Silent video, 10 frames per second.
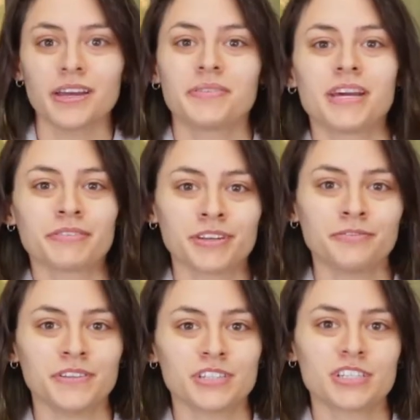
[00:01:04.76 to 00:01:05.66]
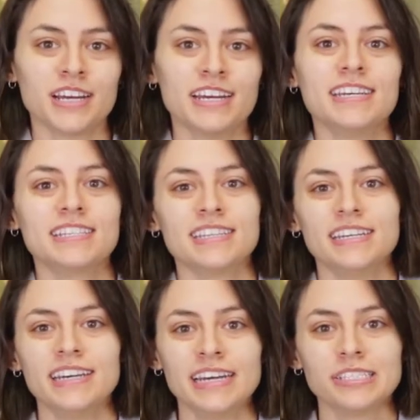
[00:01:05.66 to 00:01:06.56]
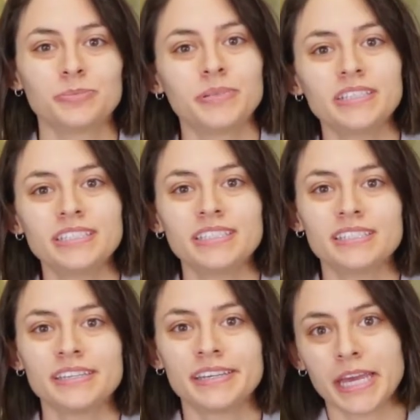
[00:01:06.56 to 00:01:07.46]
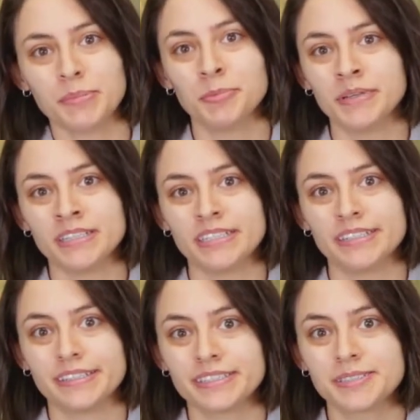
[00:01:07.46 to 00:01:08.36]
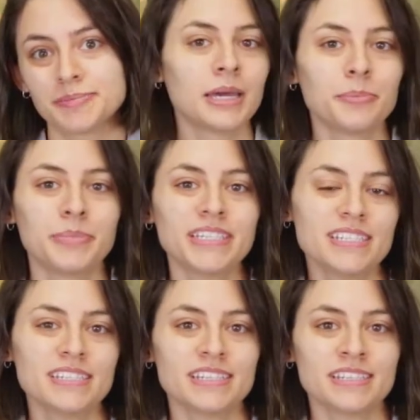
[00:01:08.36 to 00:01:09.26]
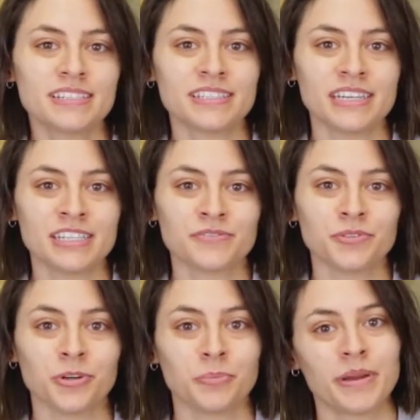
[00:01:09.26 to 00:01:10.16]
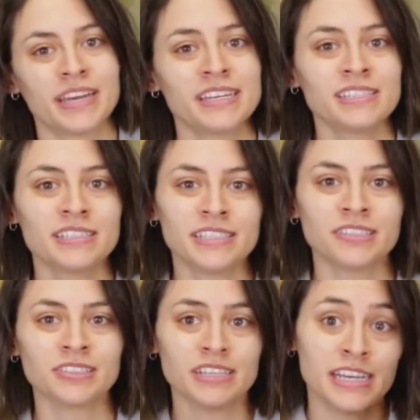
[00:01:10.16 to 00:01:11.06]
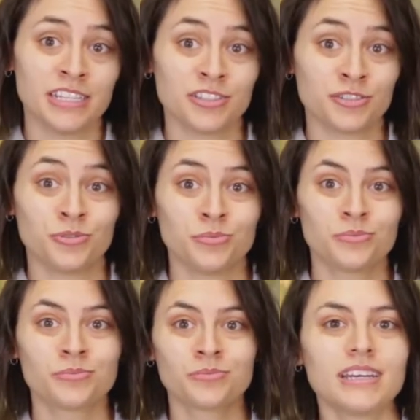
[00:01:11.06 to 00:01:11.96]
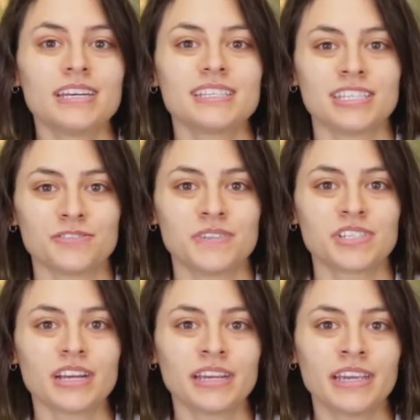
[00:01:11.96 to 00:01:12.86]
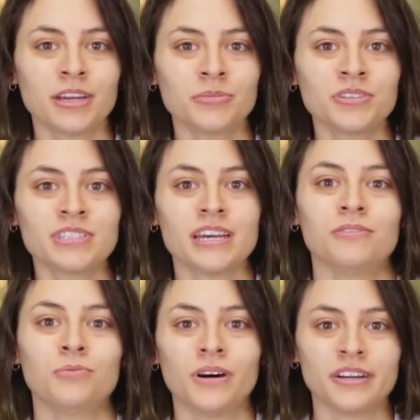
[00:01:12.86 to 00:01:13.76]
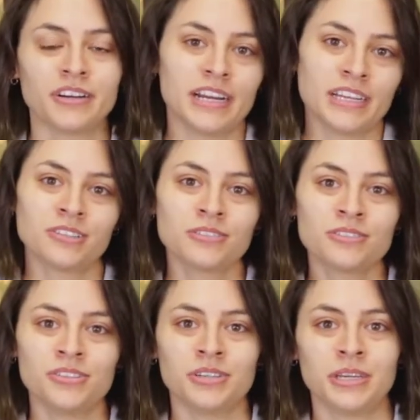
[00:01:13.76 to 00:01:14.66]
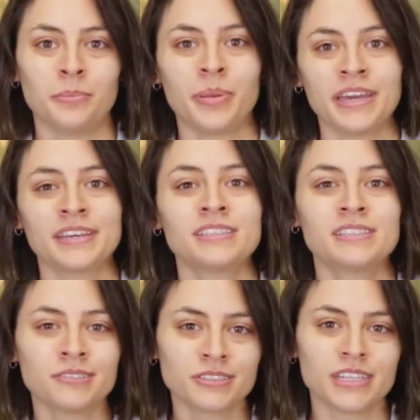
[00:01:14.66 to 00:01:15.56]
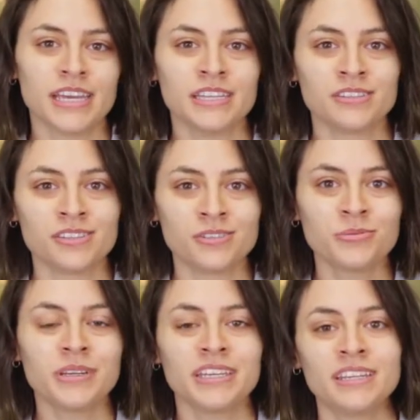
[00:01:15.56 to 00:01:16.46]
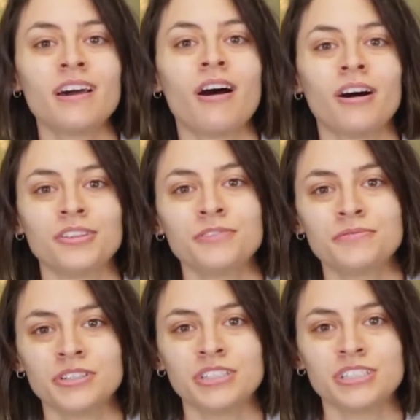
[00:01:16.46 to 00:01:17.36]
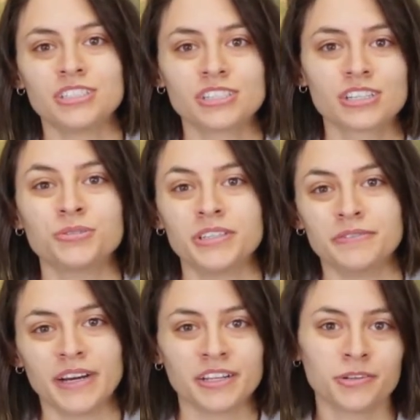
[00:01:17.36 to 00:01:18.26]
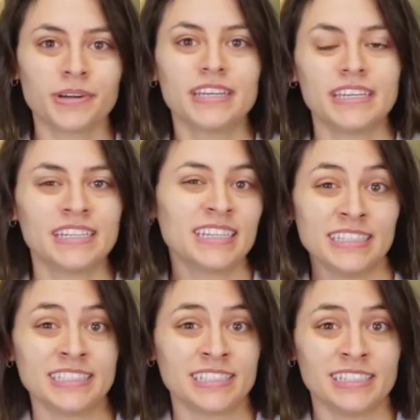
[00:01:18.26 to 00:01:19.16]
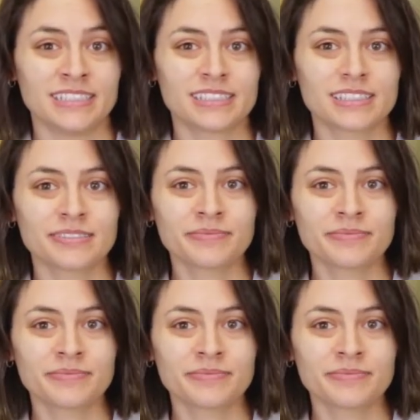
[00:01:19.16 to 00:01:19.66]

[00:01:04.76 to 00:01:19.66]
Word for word: of having a fisheye is that it has PTZ capabilities. PTZ stands for pan, tilt, and zoom. Since fisheye cameras have wider angles, you can pan, tilt, and zoom in on the footage to evaluate any incidents.